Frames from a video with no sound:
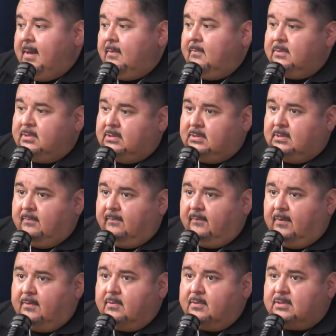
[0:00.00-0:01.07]
which is
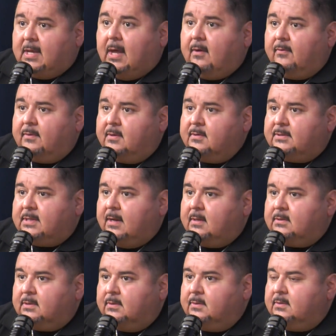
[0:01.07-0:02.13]
further south near San
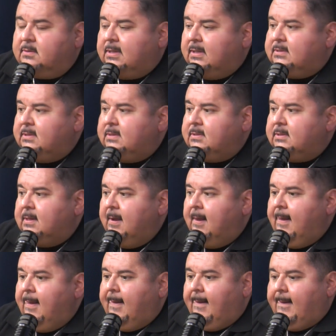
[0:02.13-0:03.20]
Antonio, Texas.
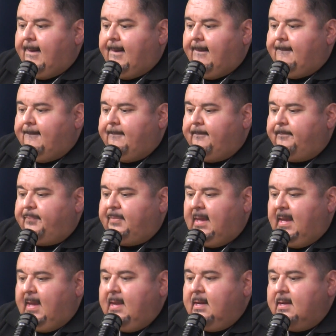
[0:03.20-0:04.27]

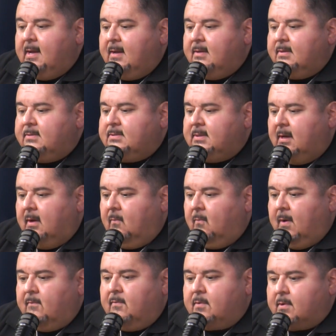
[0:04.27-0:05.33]
He does a
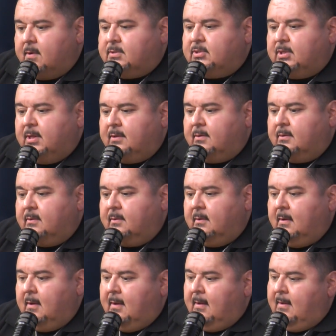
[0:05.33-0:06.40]
huevo ranchero
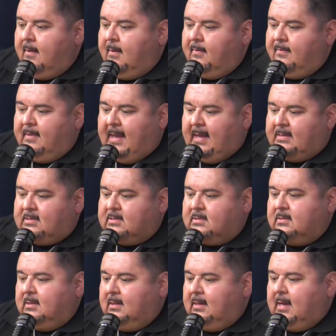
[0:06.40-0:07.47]

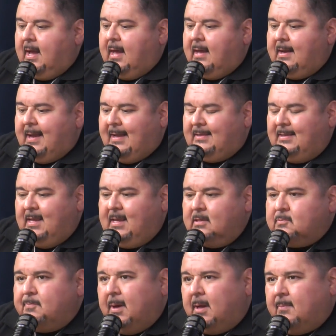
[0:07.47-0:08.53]
that's got, I think
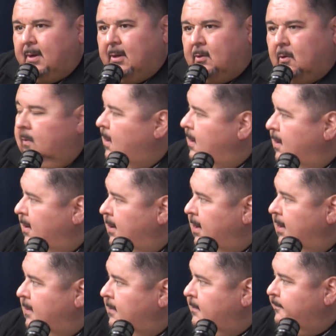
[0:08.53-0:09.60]
it's barbacoa on
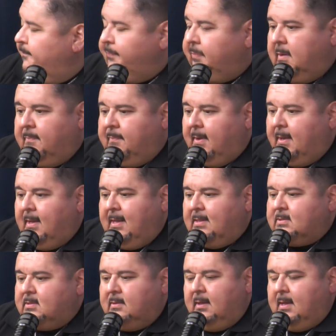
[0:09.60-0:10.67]
it, but
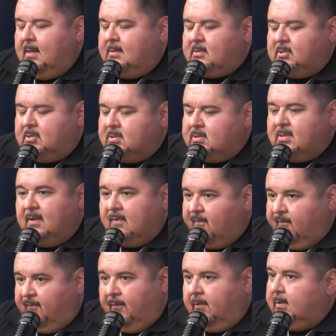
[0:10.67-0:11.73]
it's just this
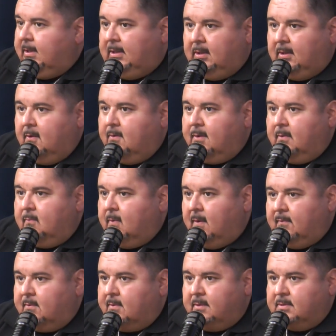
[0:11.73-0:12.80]
fully loaded
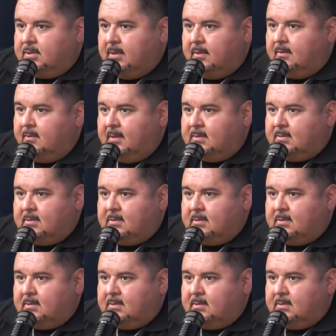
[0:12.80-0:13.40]
huevo ranchero